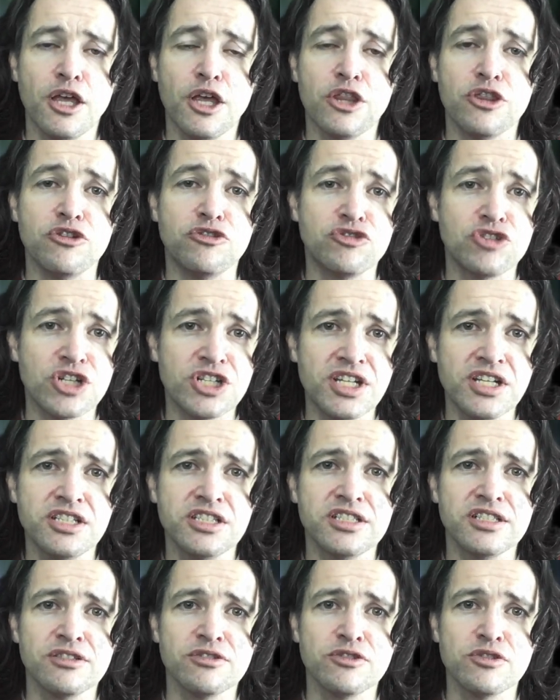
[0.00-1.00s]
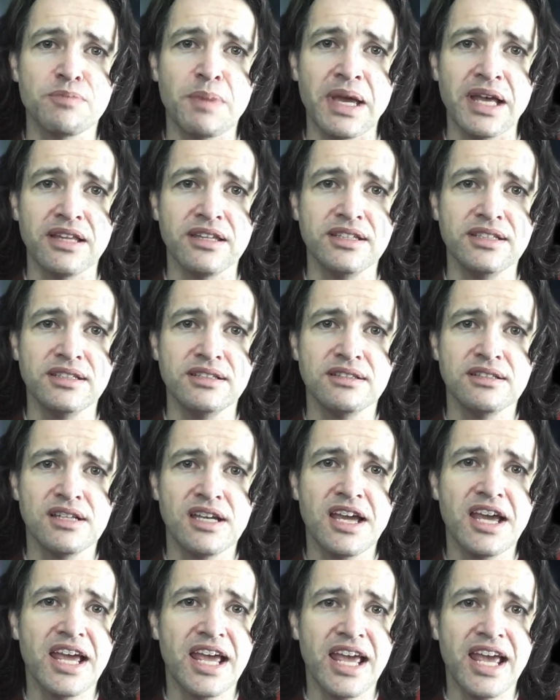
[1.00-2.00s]
The traditional spelling,
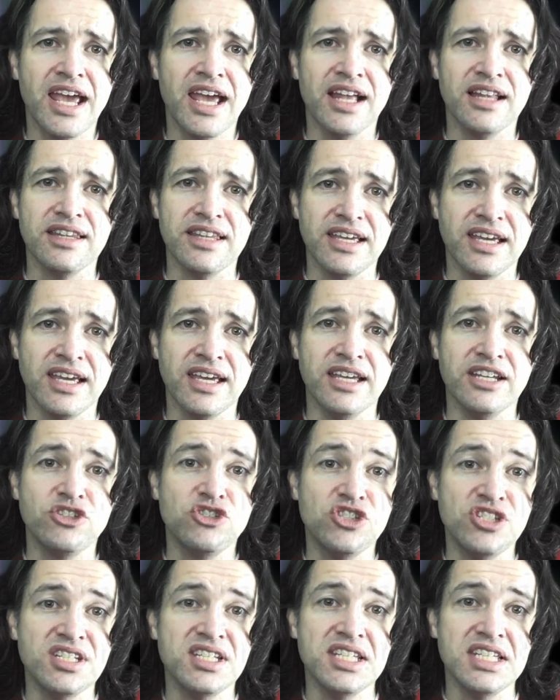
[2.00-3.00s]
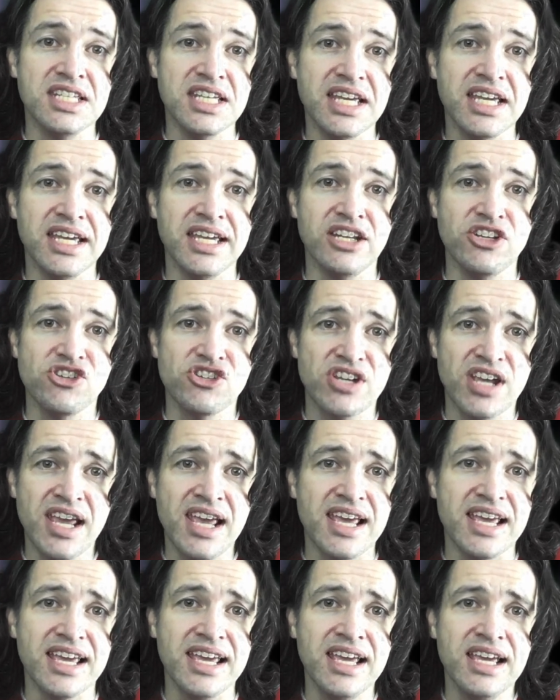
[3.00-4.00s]

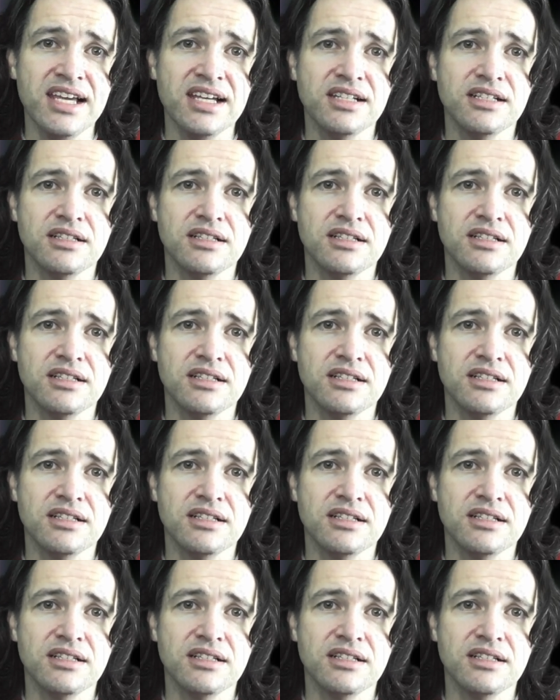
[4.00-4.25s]
L-A-T-H-A,